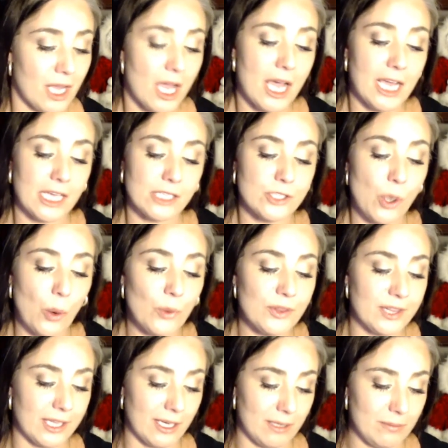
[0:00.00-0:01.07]
He told
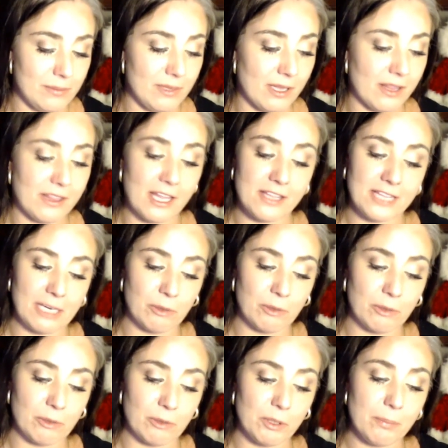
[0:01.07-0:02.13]
them that they
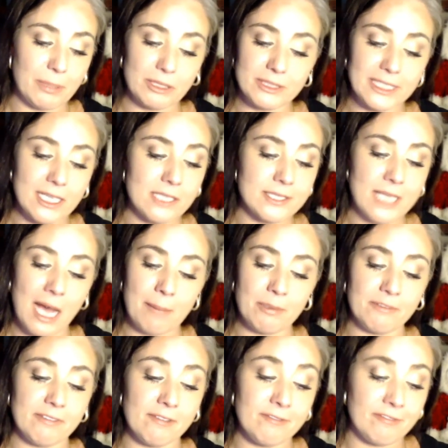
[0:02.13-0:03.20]
were on top of
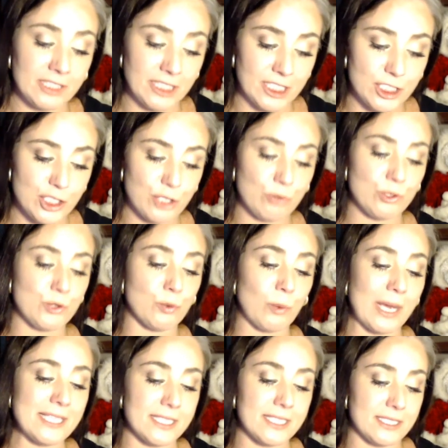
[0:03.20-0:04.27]
a village whose
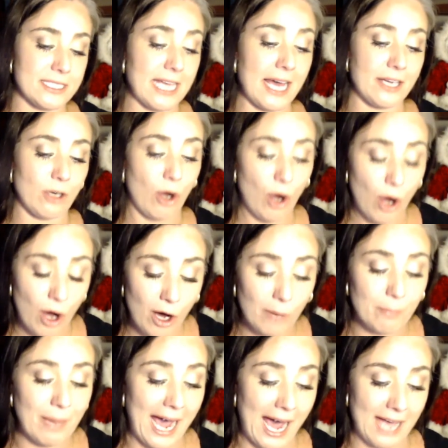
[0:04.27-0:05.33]
residents had all
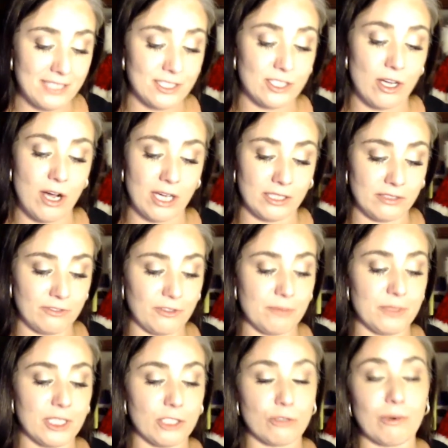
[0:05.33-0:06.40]
passed on from
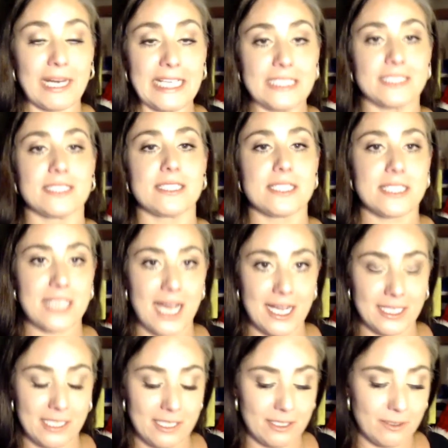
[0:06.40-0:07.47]
the Great
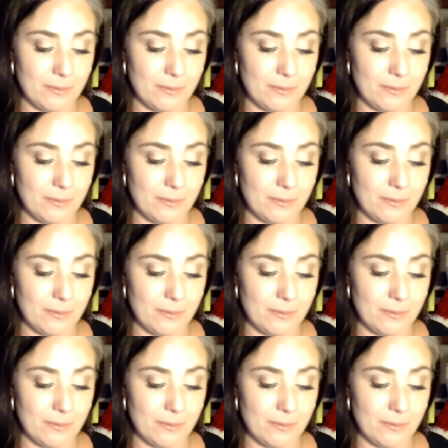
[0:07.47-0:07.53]
Dying.